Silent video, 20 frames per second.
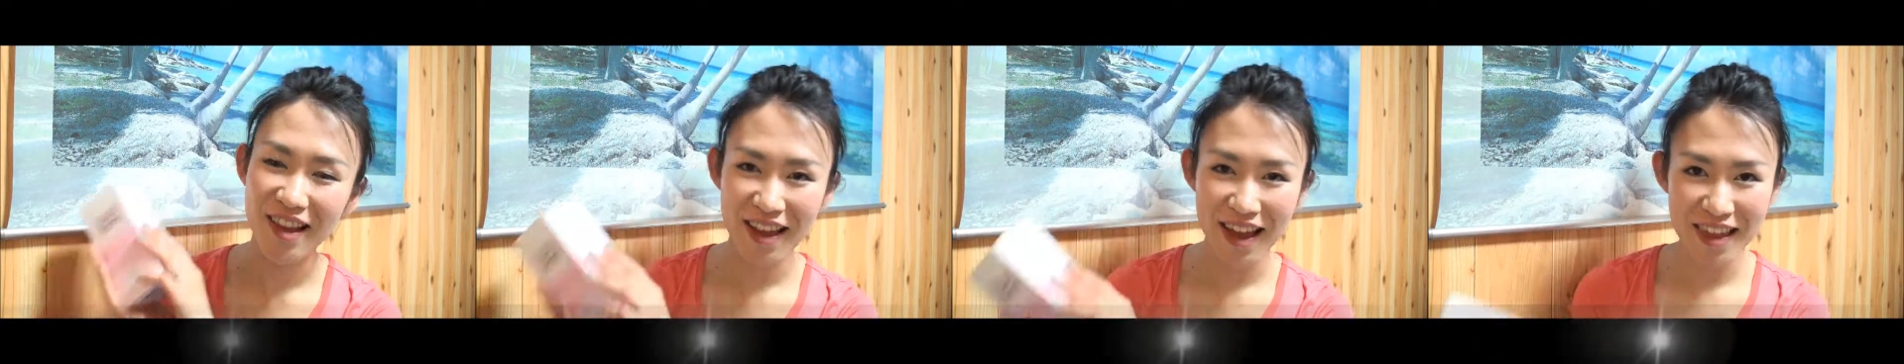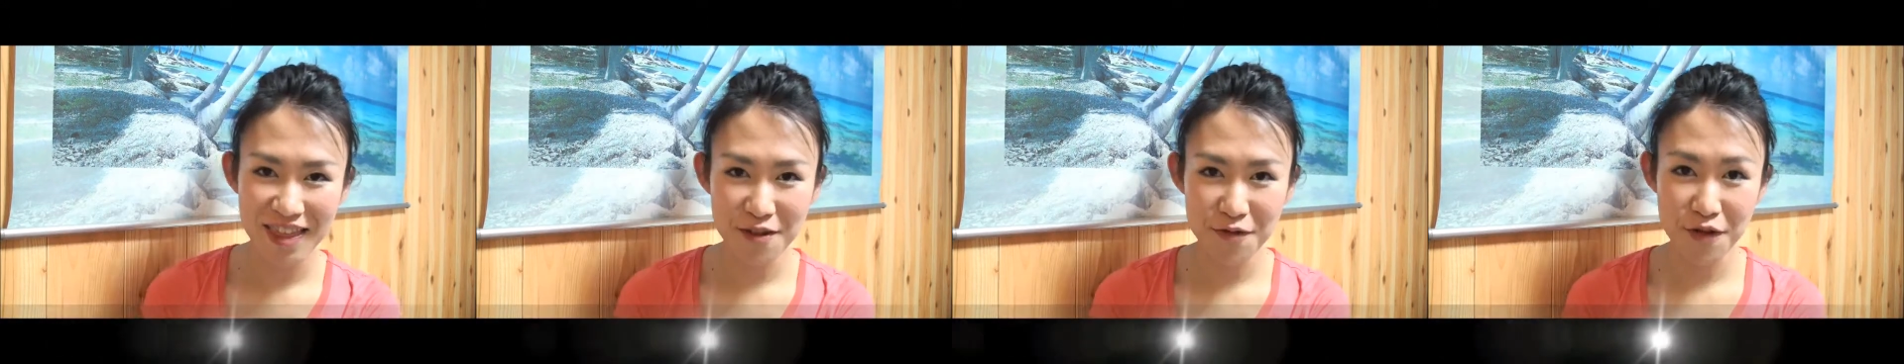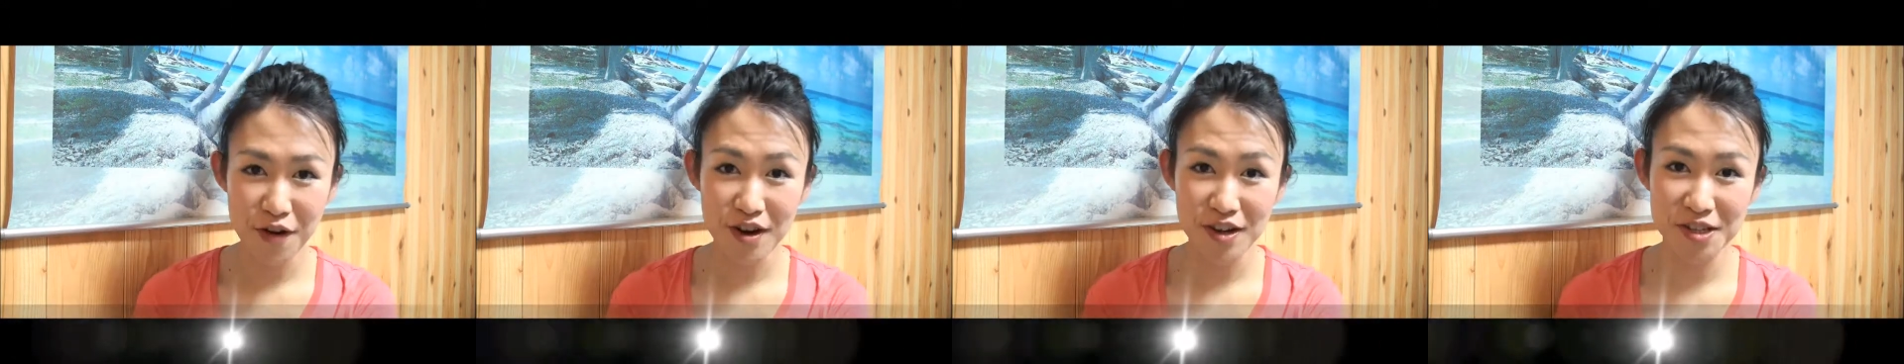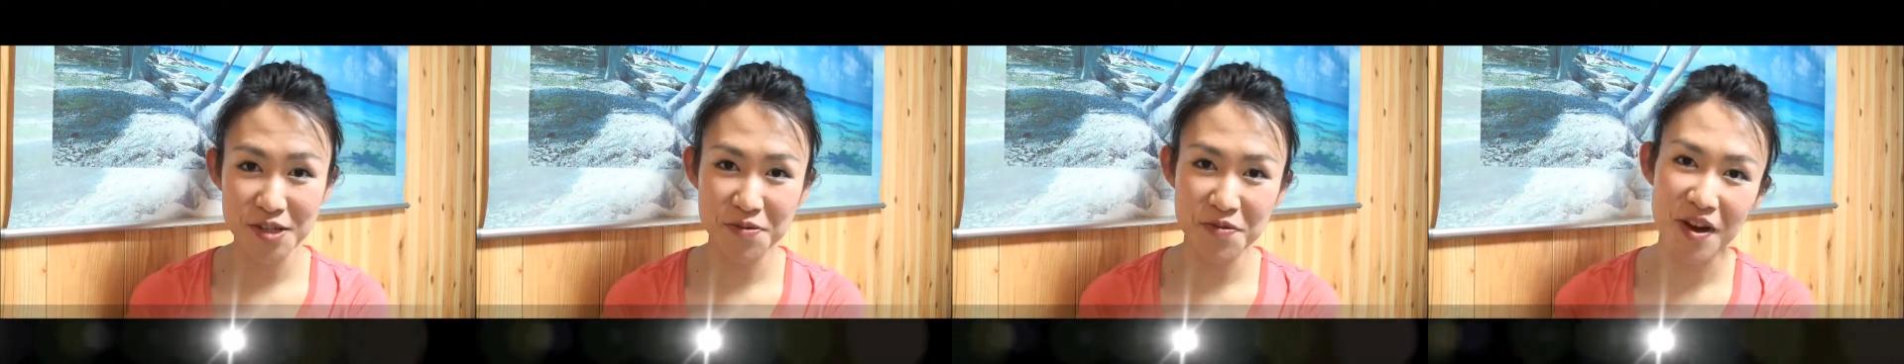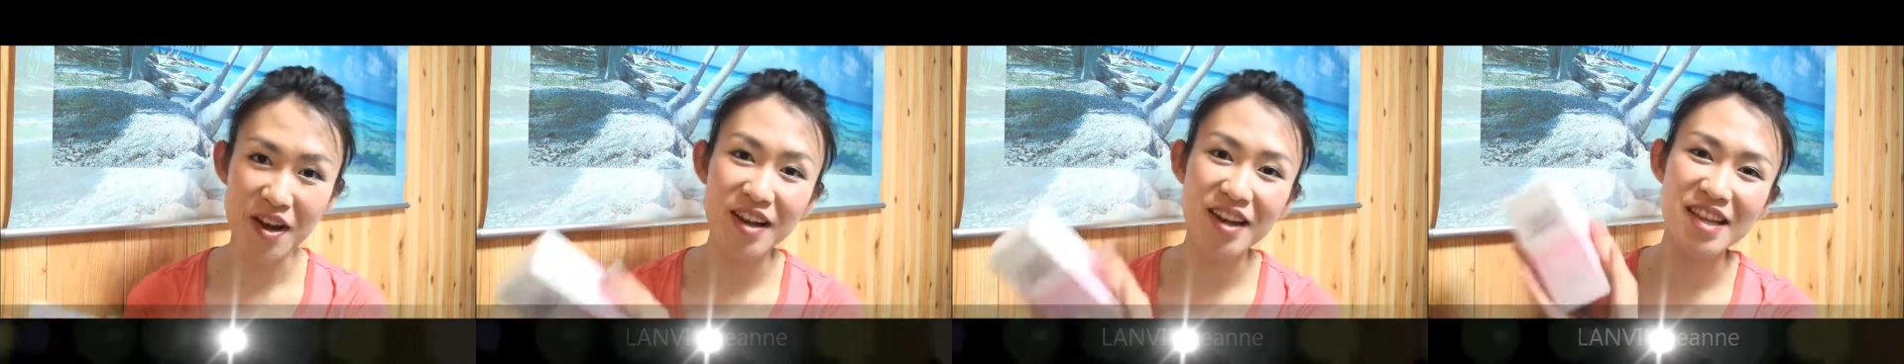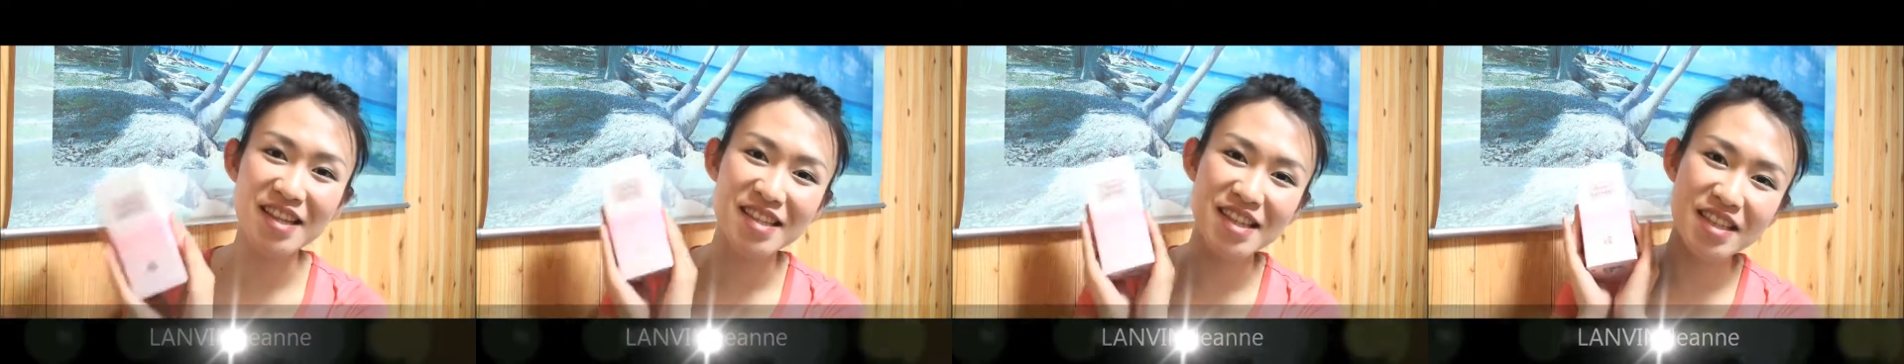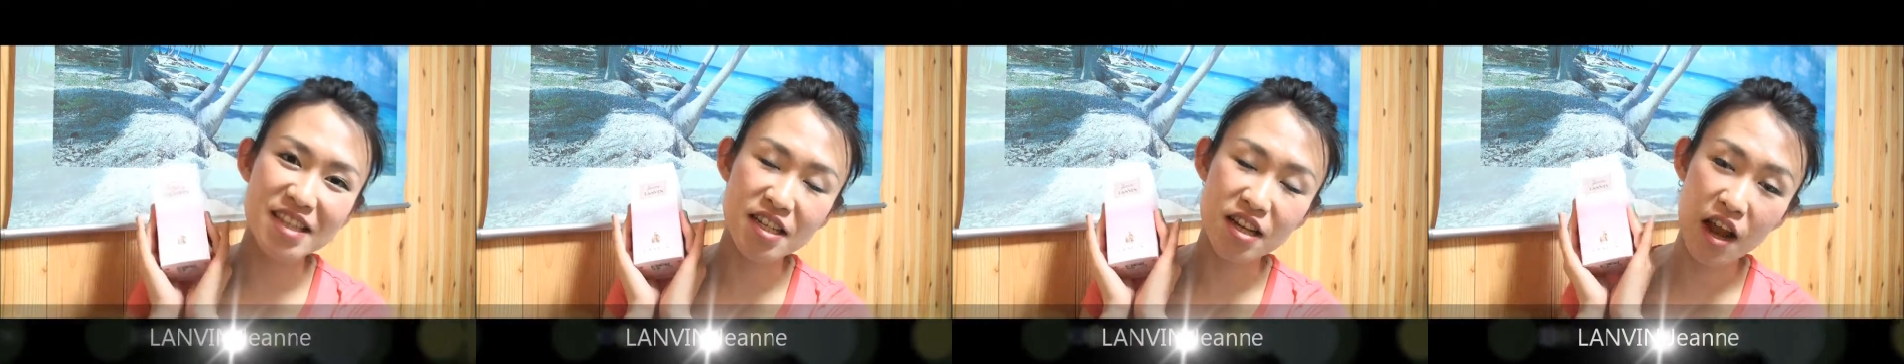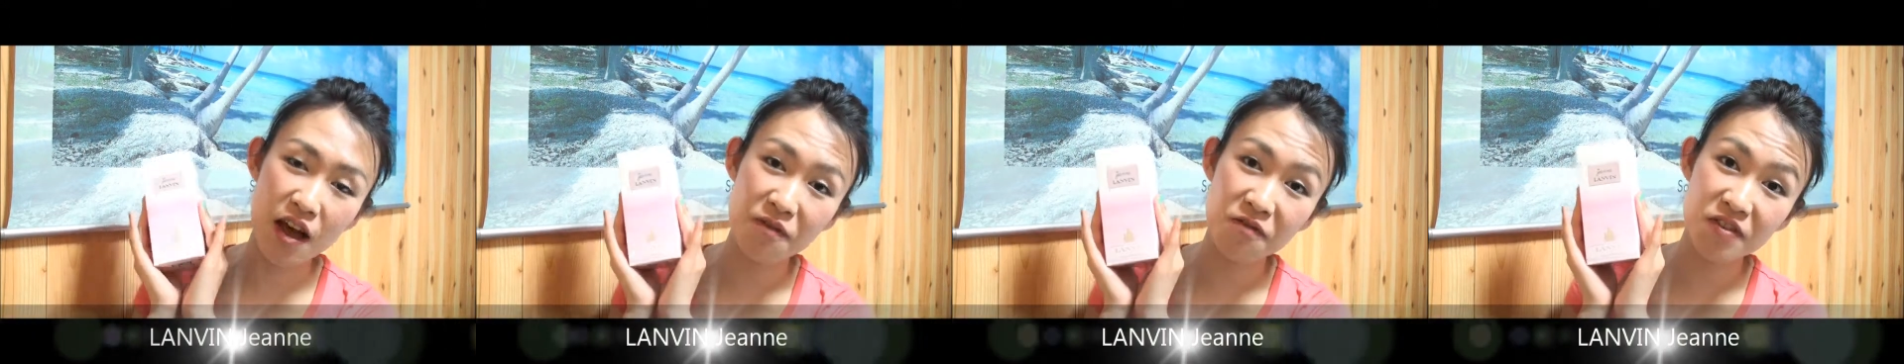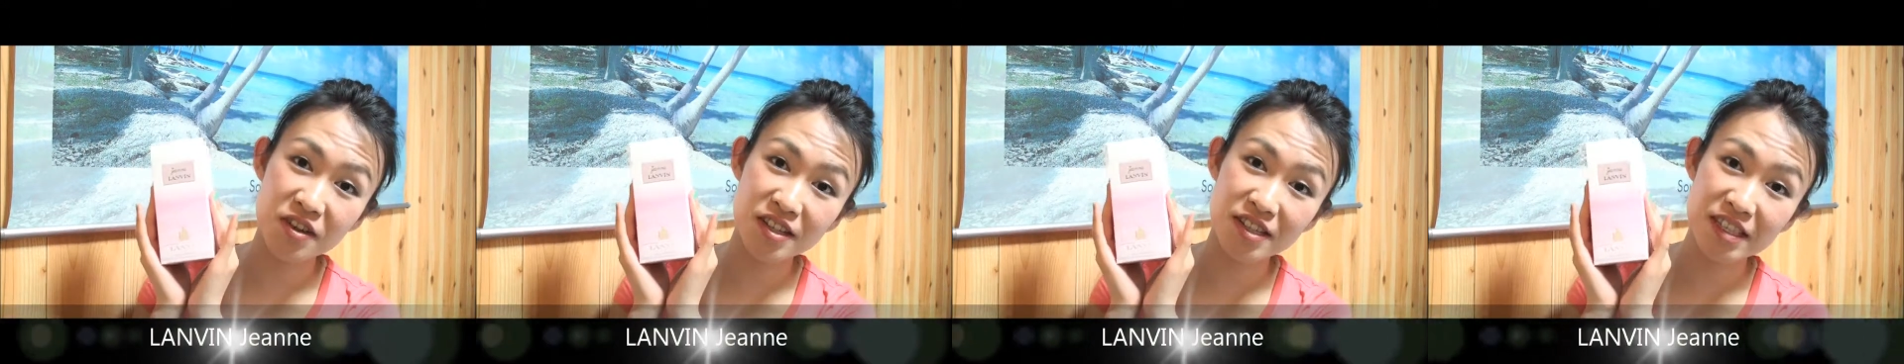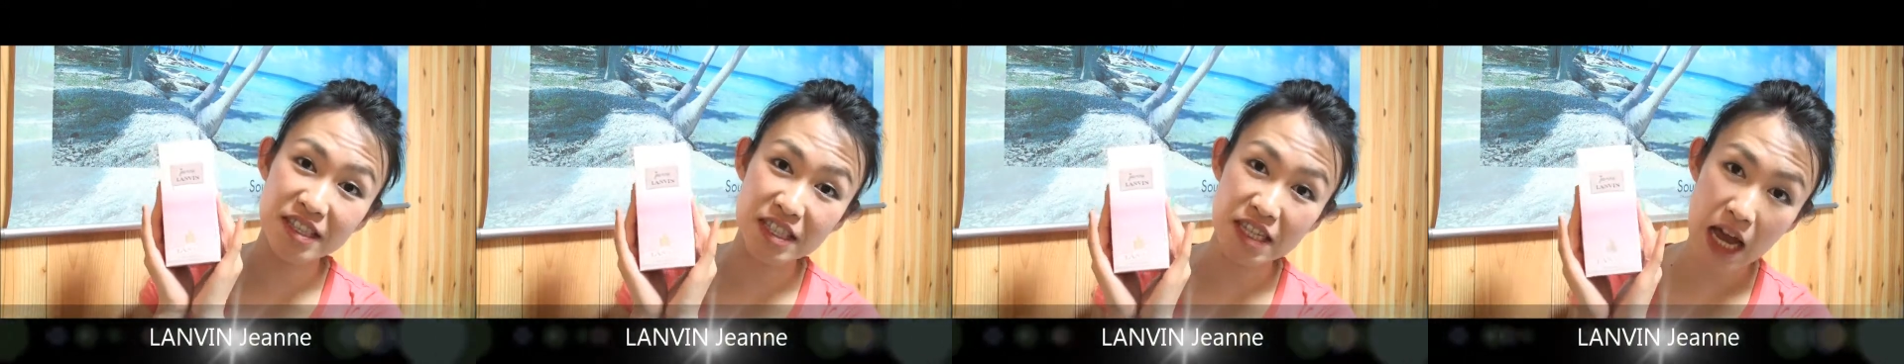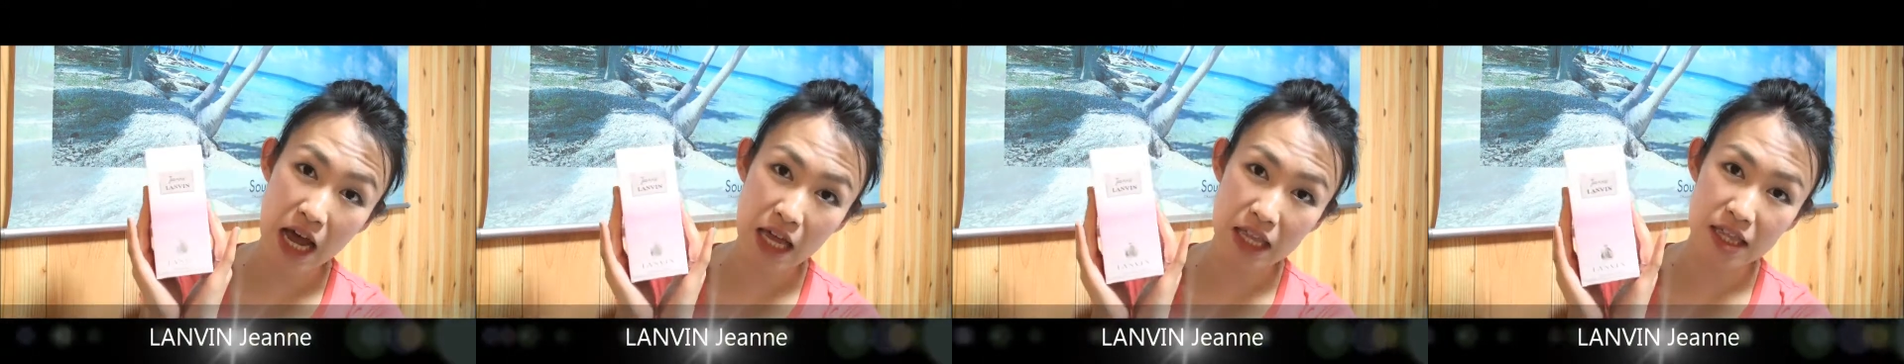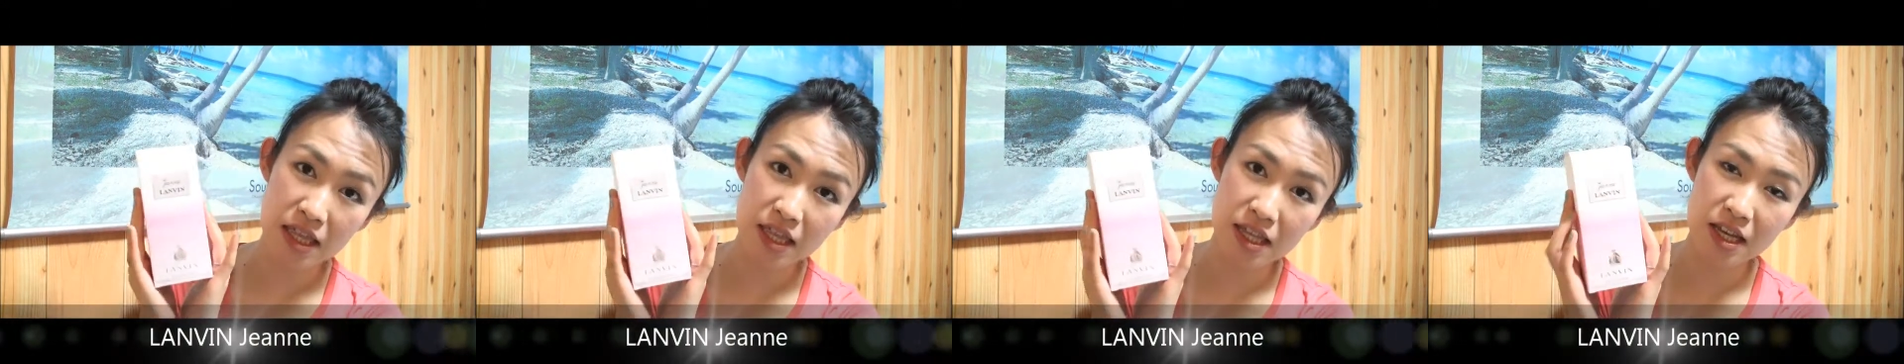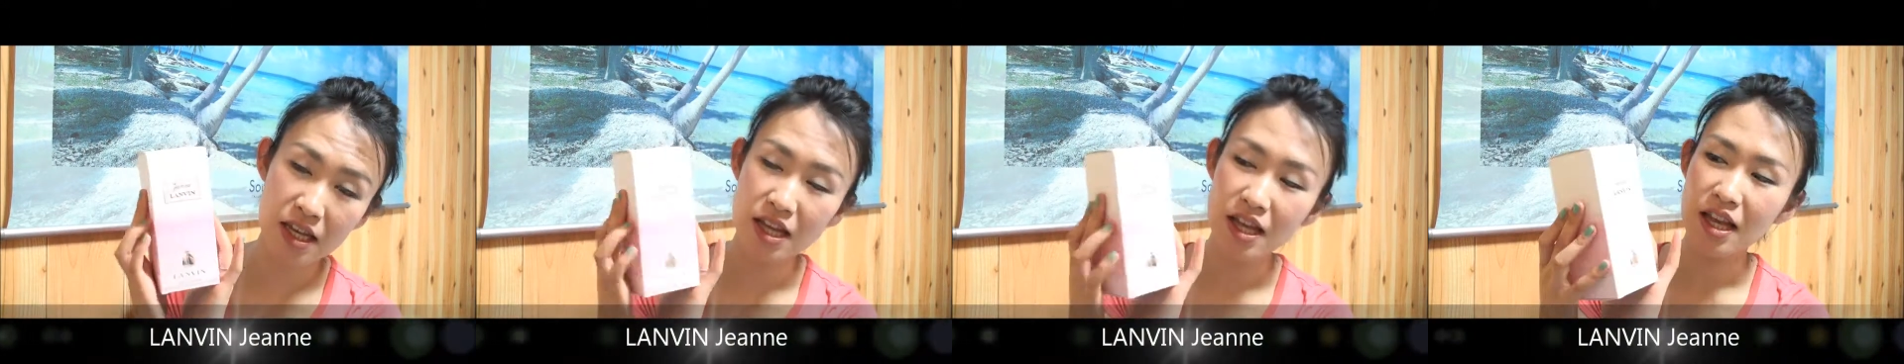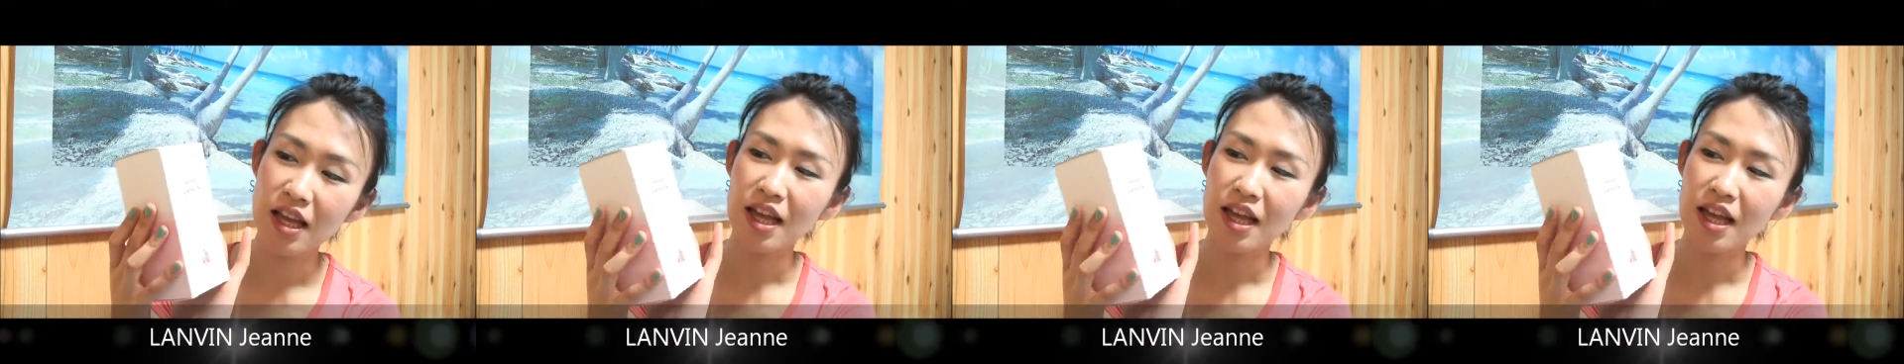And the first one is this LoveBezuki.